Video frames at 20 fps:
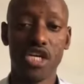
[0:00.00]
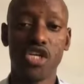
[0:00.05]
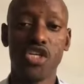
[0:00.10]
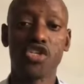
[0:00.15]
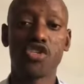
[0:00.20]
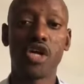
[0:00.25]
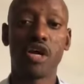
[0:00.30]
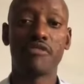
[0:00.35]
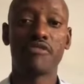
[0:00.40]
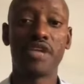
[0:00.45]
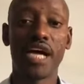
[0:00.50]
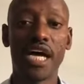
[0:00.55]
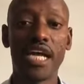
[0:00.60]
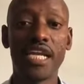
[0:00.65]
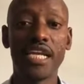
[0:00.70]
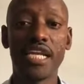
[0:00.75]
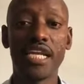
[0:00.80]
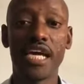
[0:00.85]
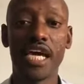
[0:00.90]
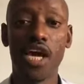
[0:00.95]
So I've
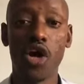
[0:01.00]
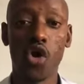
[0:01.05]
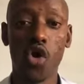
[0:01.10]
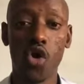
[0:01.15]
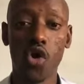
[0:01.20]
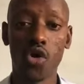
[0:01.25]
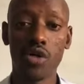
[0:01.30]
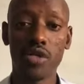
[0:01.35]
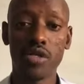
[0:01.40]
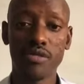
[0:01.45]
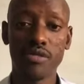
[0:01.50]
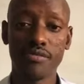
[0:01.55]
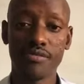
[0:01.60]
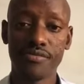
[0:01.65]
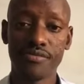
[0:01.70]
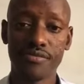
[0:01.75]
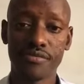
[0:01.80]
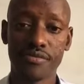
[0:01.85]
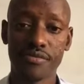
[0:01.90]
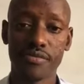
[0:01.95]
done a whole
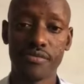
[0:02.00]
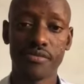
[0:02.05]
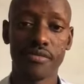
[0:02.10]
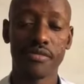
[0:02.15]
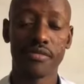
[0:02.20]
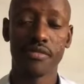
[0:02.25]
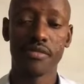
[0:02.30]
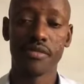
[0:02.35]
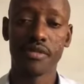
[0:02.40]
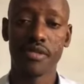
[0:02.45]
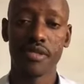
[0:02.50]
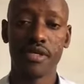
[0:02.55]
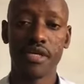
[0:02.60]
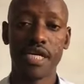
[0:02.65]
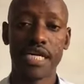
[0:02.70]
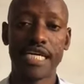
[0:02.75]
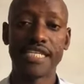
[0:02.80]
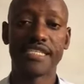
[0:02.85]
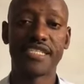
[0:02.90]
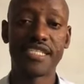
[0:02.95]

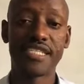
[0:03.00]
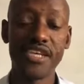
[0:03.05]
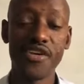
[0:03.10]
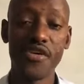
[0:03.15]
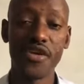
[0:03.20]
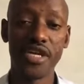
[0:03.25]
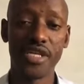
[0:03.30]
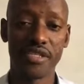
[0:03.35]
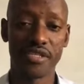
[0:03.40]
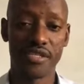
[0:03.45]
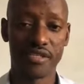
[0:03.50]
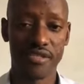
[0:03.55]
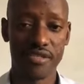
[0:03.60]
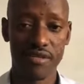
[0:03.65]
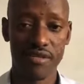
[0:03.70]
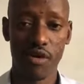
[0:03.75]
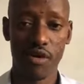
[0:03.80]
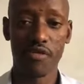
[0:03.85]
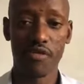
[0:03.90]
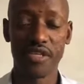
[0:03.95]
series
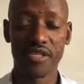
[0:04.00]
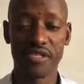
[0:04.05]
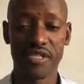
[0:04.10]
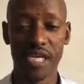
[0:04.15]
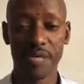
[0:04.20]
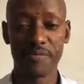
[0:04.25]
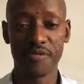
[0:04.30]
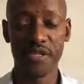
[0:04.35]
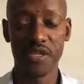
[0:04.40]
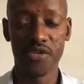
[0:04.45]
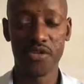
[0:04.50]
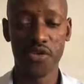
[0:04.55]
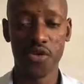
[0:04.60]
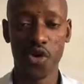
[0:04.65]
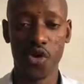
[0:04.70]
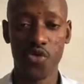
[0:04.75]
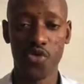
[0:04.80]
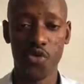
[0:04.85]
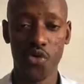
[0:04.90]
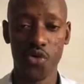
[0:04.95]
of the steps that you
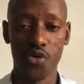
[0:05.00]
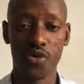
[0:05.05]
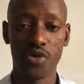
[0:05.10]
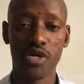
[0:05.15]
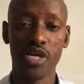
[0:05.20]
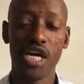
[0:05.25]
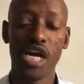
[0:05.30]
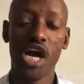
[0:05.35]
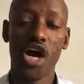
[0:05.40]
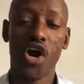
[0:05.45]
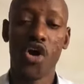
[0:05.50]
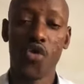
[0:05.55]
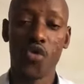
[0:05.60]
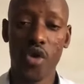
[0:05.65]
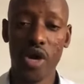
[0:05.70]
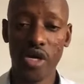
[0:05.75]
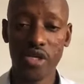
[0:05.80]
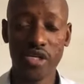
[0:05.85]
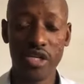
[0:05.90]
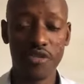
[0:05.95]
go through,
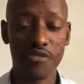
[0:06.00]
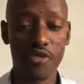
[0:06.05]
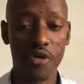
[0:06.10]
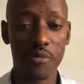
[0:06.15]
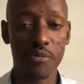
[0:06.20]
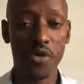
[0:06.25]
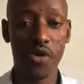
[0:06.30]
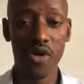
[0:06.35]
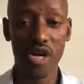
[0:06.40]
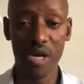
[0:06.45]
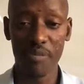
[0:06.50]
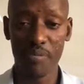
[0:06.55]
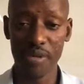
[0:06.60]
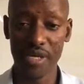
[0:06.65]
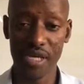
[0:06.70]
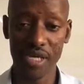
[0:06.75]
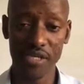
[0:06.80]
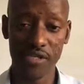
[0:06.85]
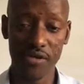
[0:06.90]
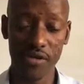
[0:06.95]
right from loan
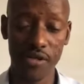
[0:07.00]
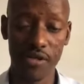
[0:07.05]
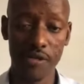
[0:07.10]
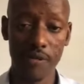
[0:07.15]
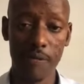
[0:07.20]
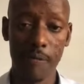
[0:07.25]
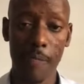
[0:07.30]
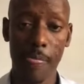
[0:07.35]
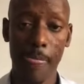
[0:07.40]
application